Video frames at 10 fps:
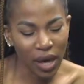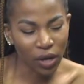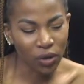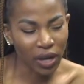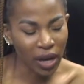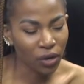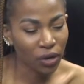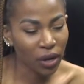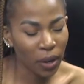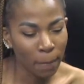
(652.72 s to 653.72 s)
the Agog
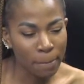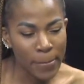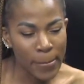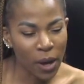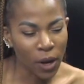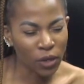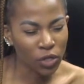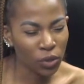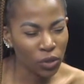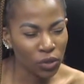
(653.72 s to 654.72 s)
Gallery. The
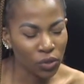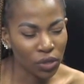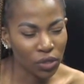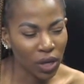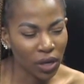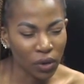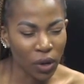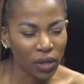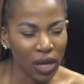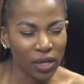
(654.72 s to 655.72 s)
show is going to end
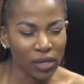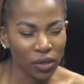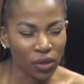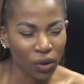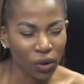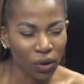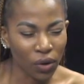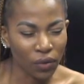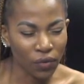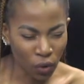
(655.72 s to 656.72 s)
around the 18th
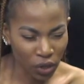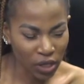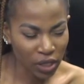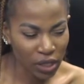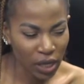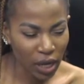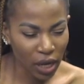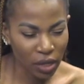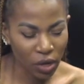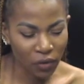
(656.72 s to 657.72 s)
of August.
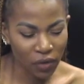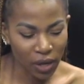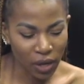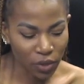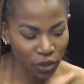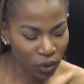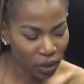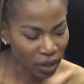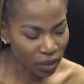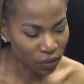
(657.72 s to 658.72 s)
And then after that, I'm
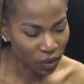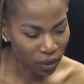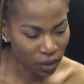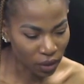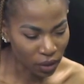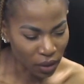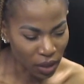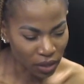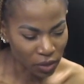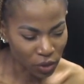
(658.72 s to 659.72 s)
showing at an
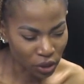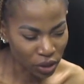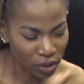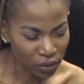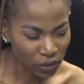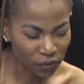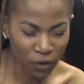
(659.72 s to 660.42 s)
exhibition, the